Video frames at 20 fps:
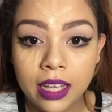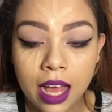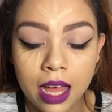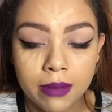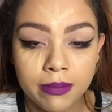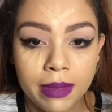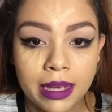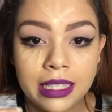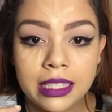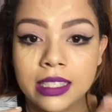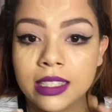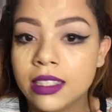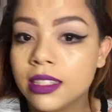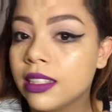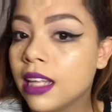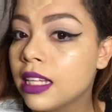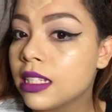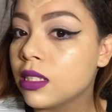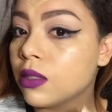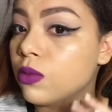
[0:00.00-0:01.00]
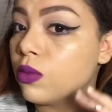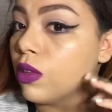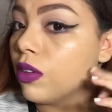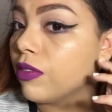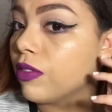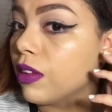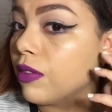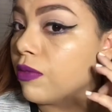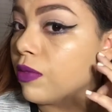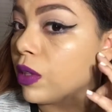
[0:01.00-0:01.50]
And basically that's a rule
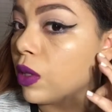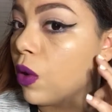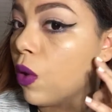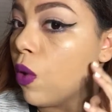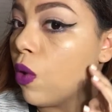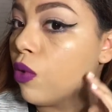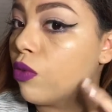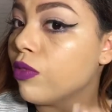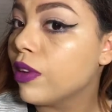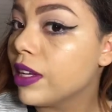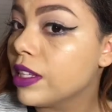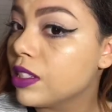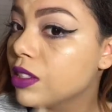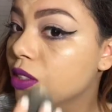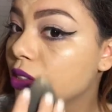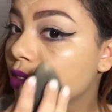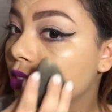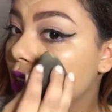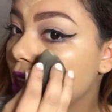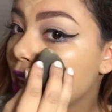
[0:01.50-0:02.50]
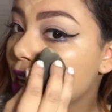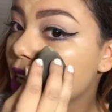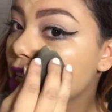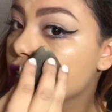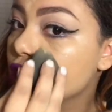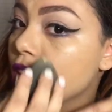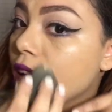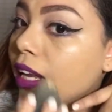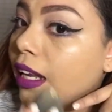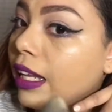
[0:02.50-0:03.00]
of thumb for the whole face. So if the light is
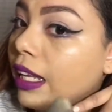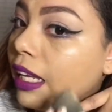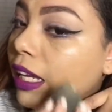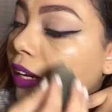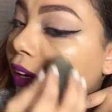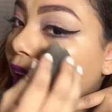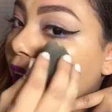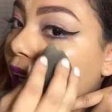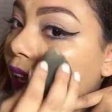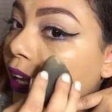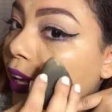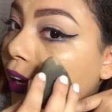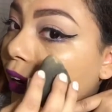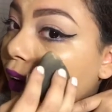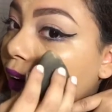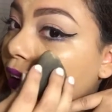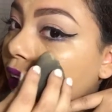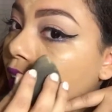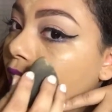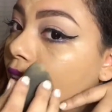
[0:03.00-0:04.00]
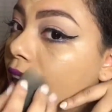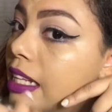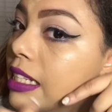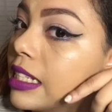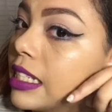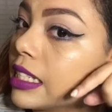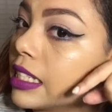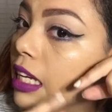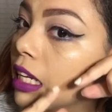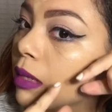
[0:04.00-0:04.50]
shining here and here,
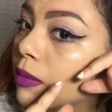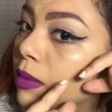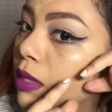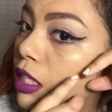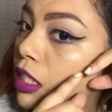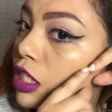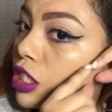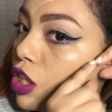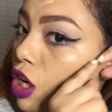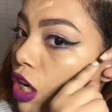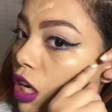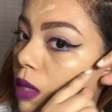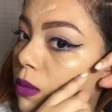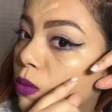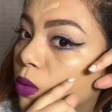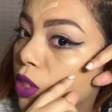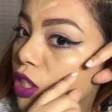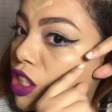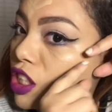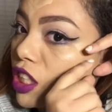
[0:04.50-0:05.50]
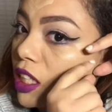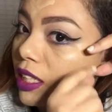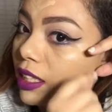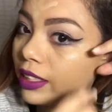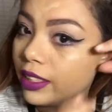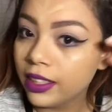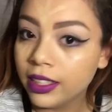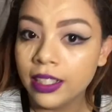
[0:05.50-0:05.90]
this is going to be the dark portion.